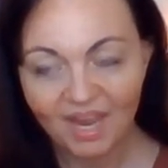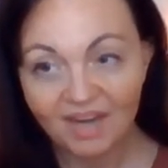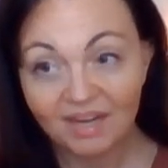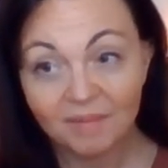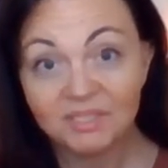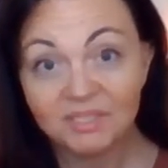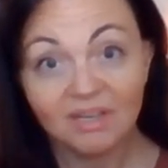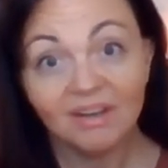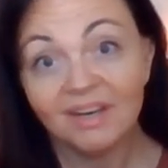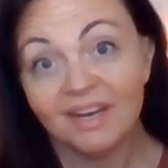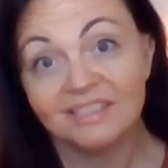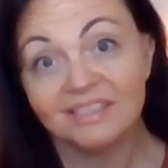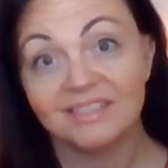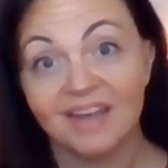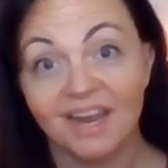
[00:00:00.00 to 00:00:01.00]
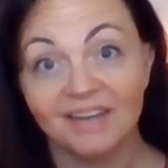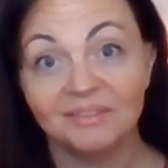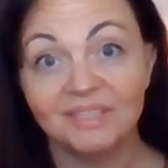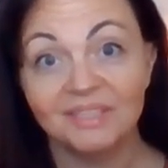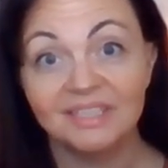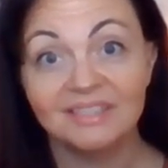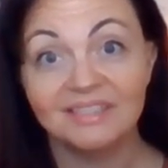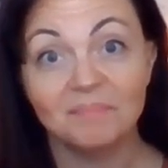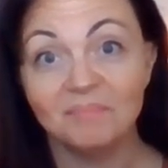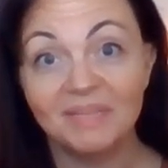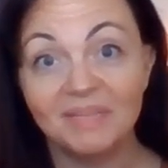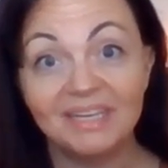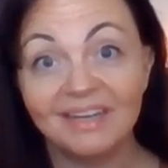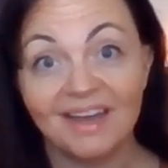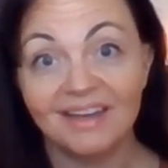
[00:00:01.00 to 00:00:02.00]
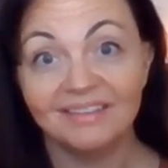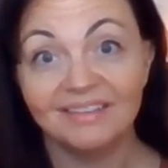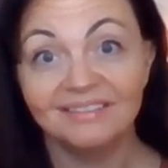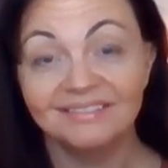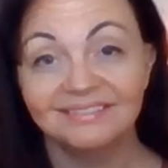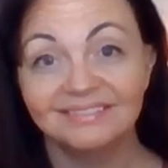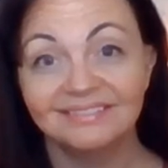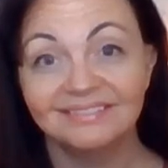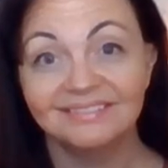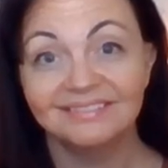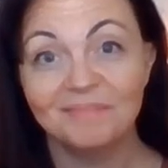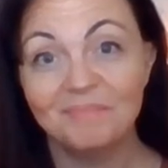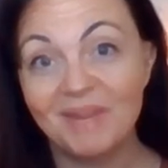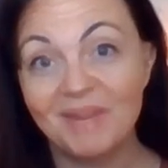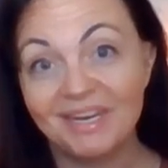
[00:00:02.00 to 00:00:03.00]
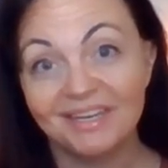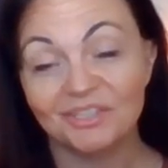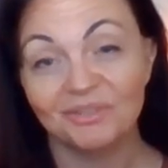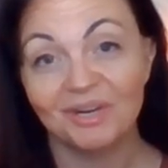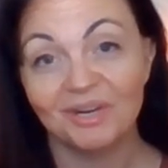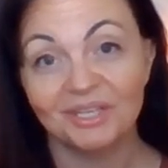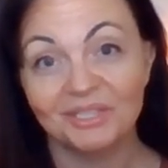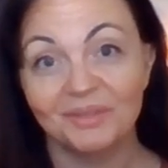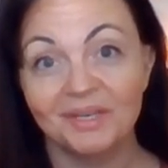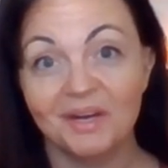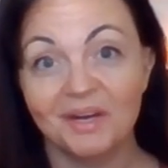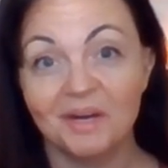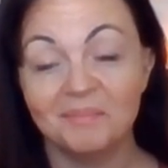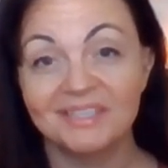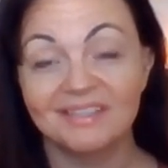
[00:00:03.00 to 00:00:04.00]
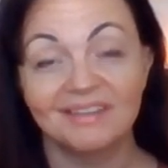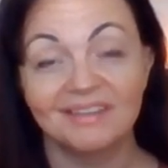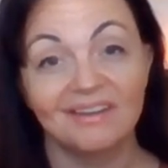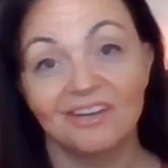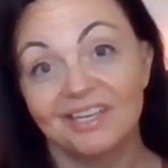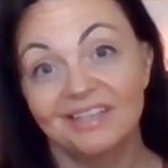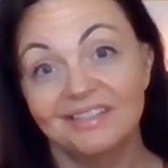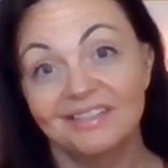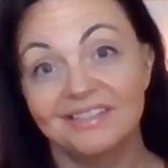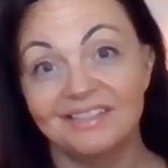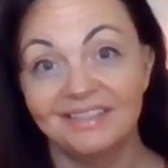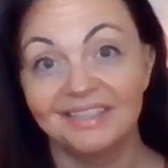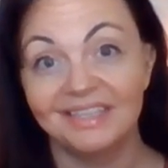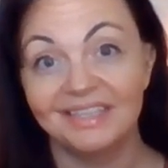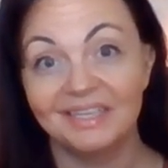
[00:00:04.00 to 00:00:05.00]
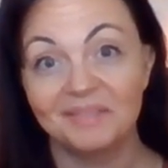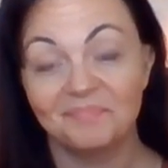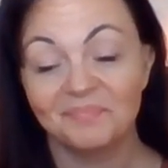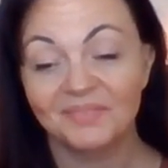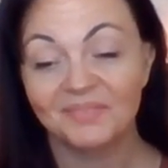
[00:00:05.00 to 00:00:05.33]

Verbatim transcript: and I'm sorry, I just I don't need some meathead making derogatory comments and then our kids seeing it.